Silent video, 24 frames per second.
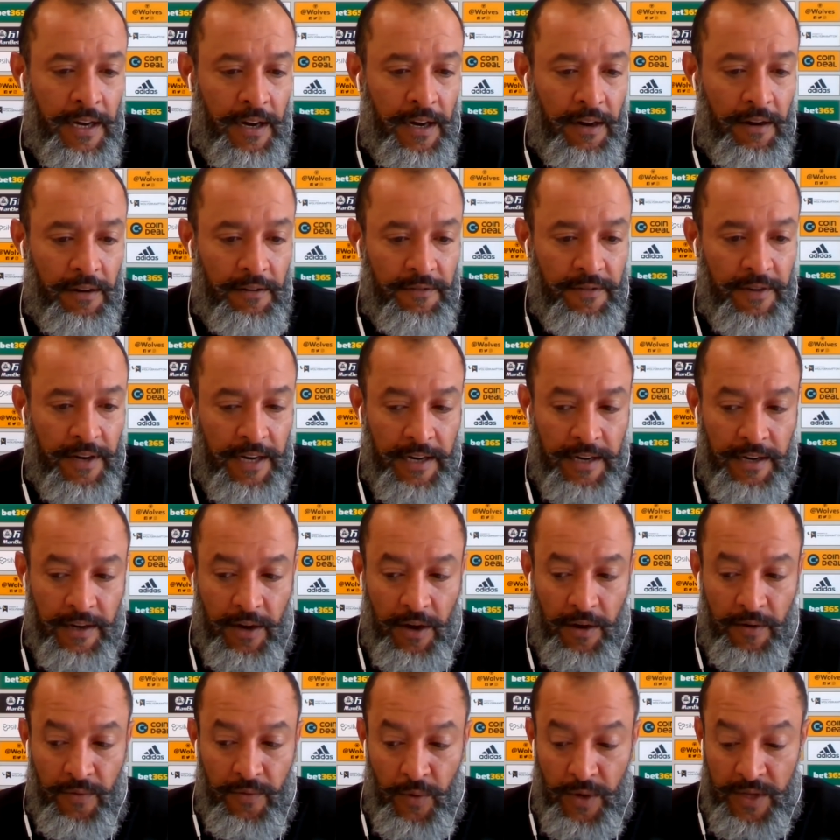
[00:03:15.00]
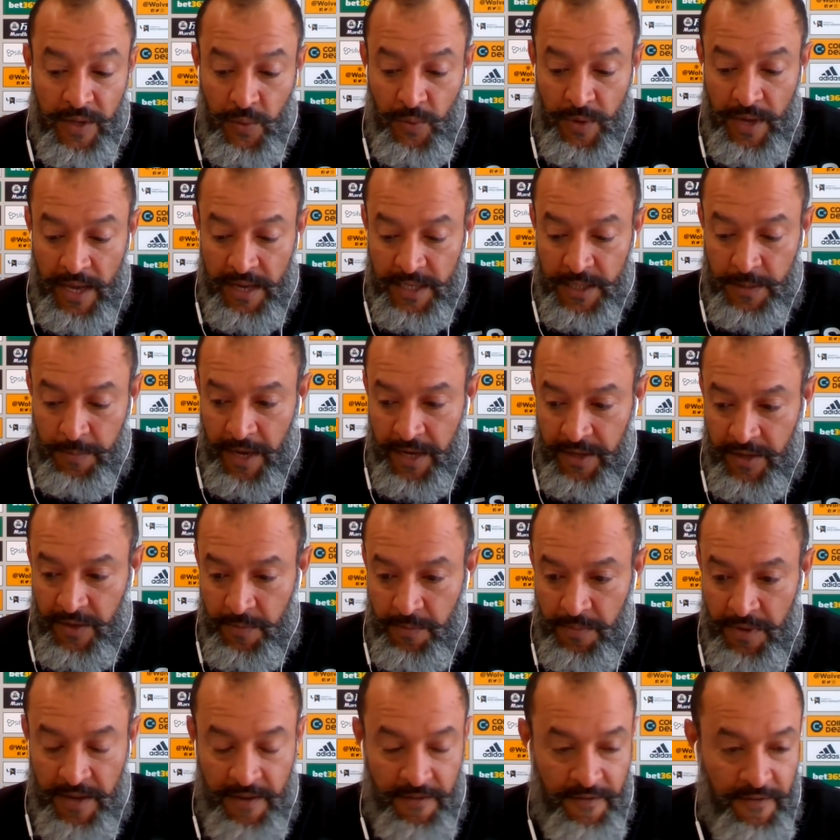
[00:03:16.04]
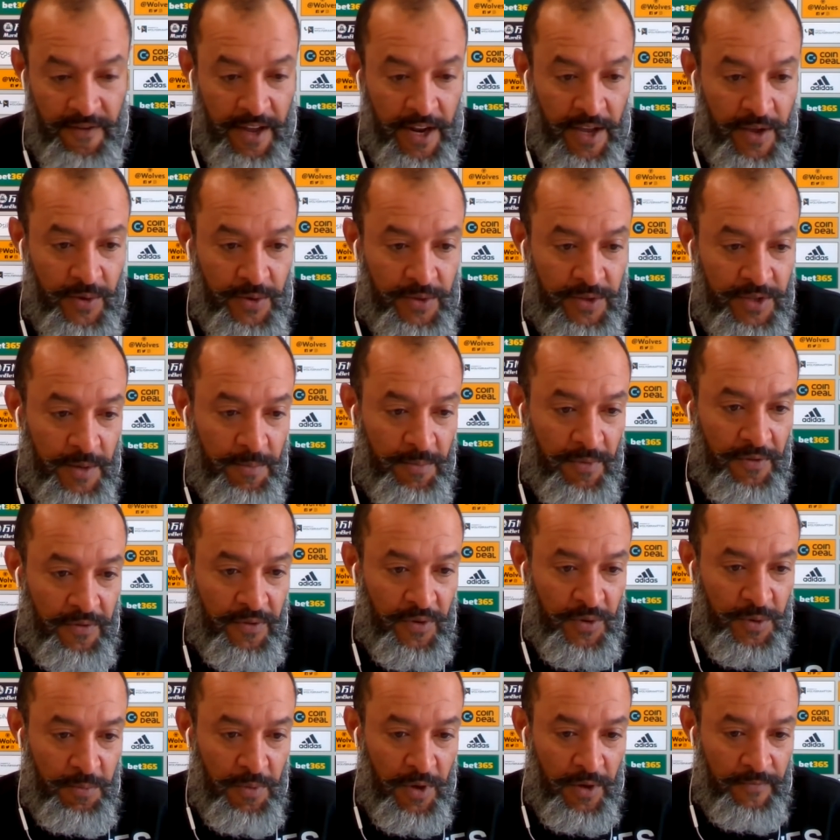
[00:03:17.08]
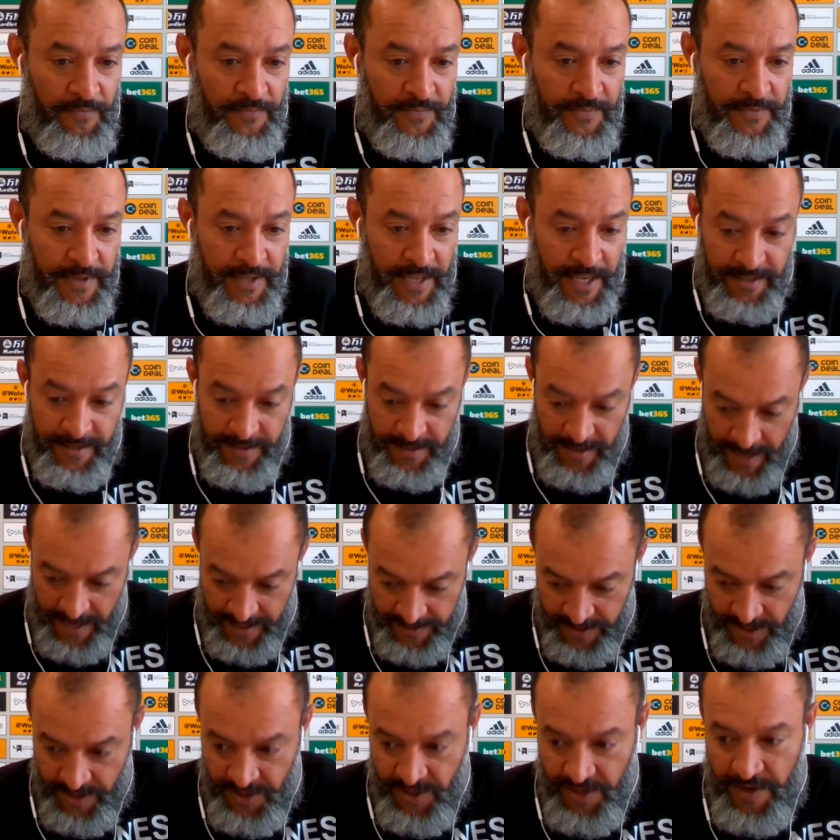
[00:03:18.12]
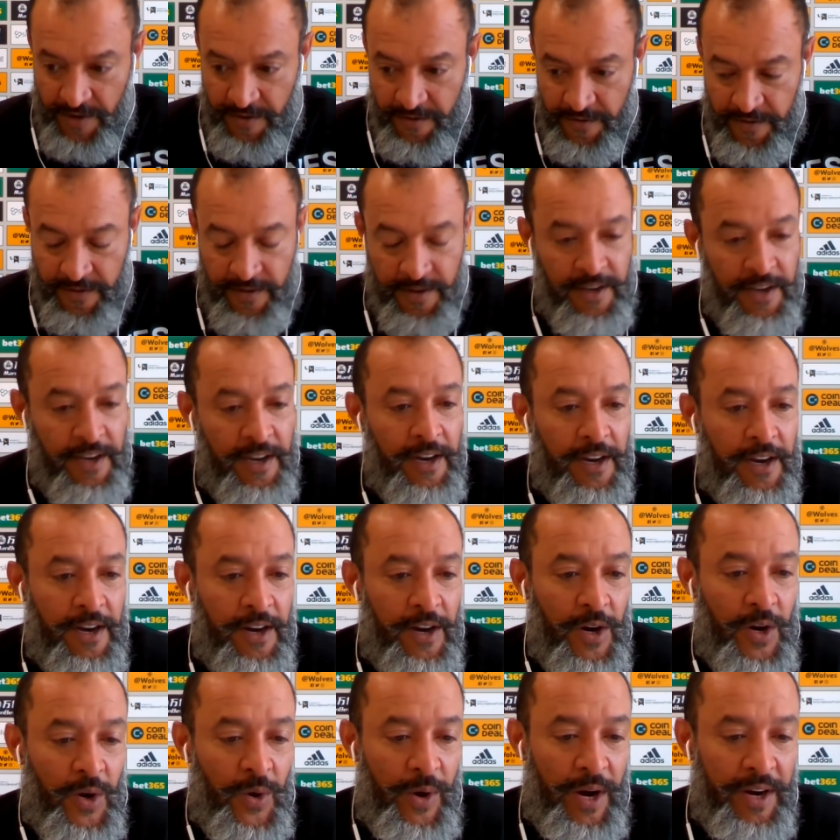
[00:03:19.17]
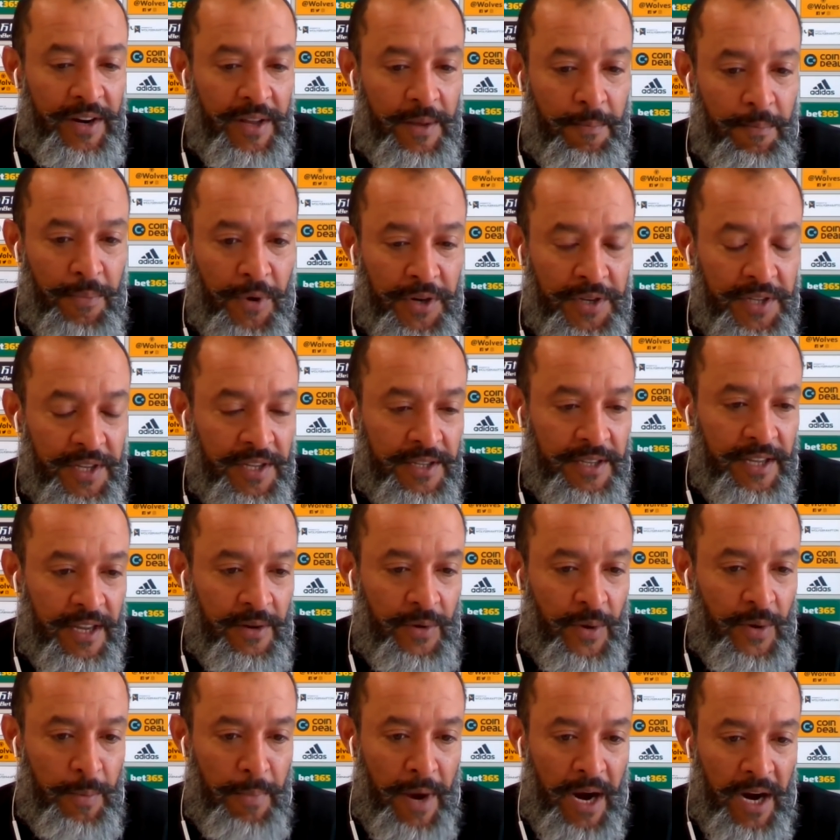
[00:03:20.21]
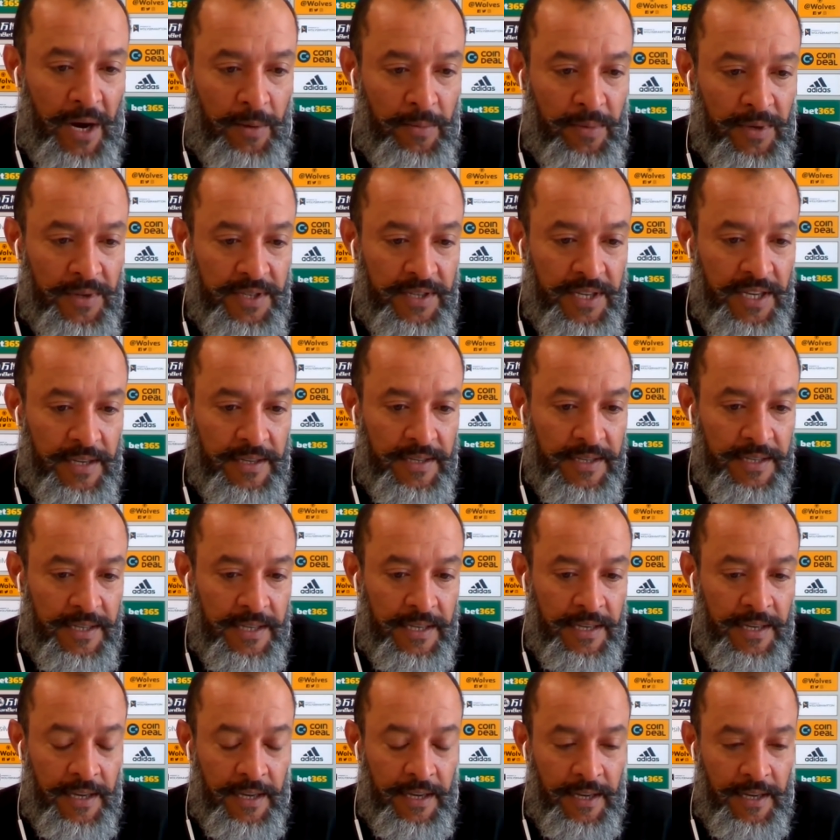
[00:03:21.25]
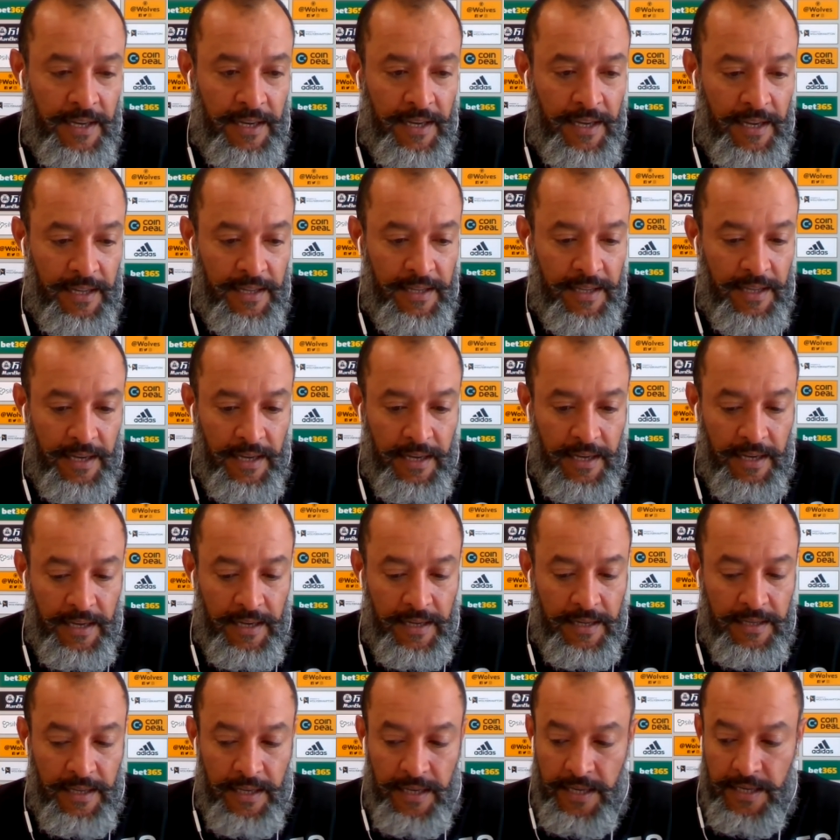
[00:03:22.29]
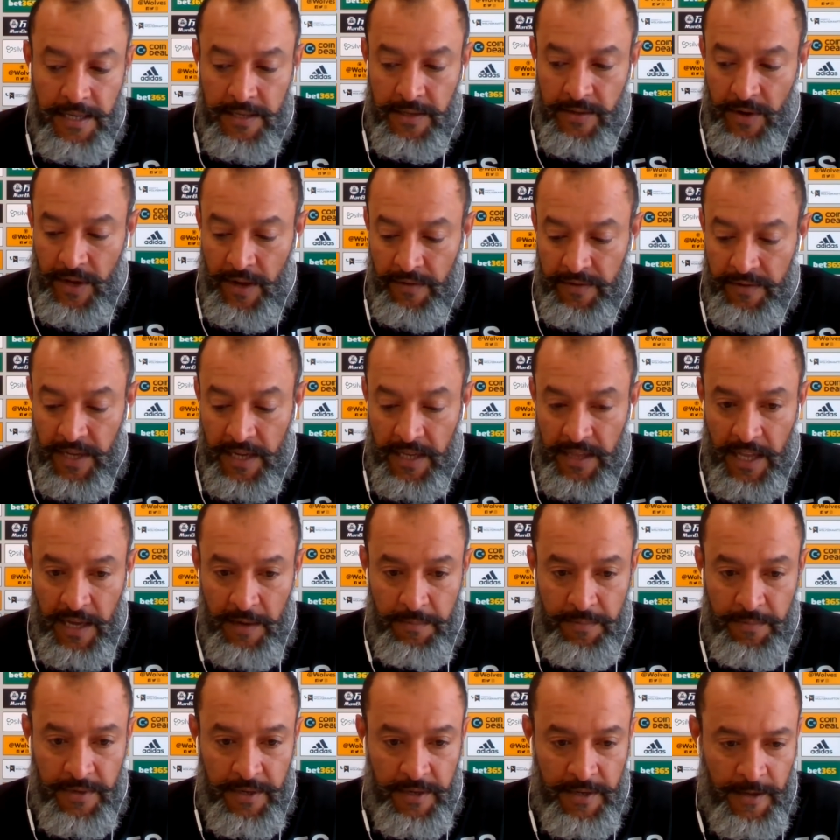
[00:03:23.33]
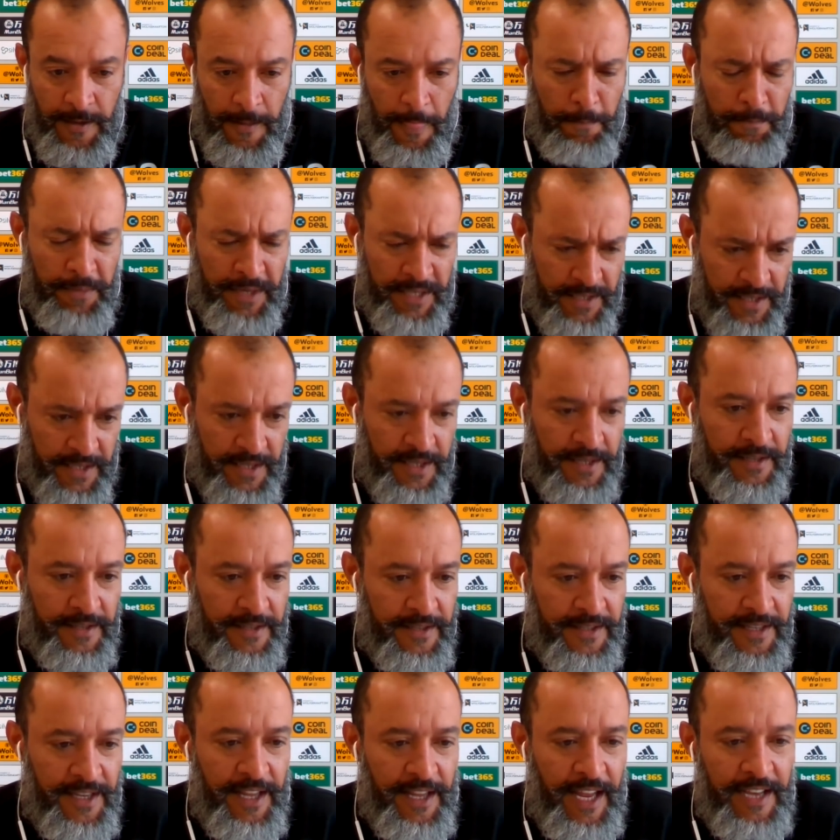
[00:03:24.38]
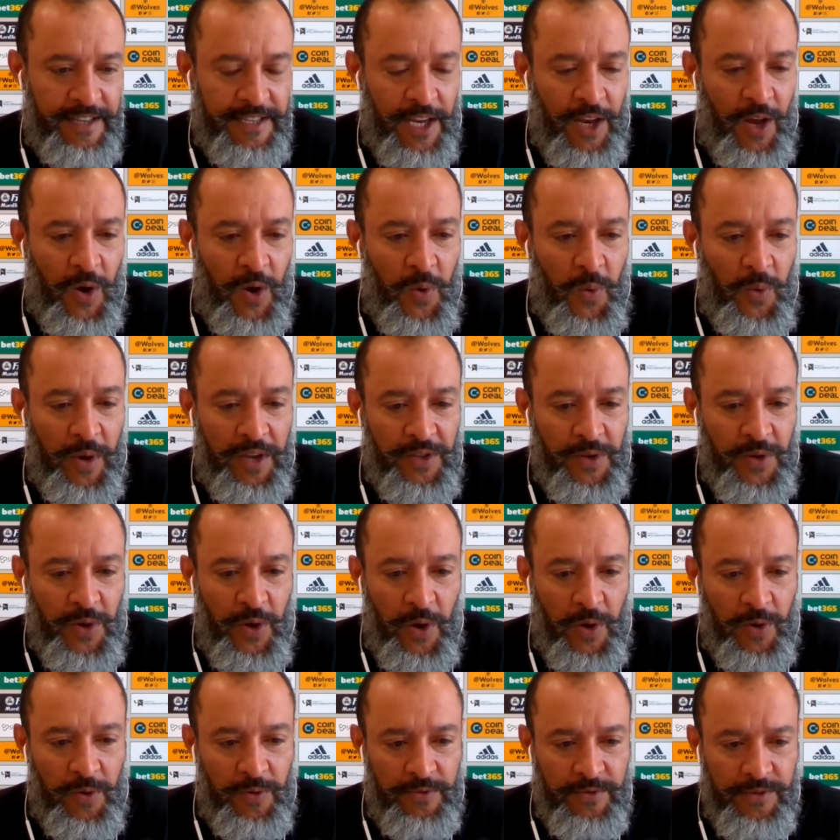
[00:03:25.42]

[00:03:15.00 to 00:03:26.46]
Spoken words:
of what we expect to be a very good team of football that has achieved already important and remarkable things in the history of the club, but still has a long way to go.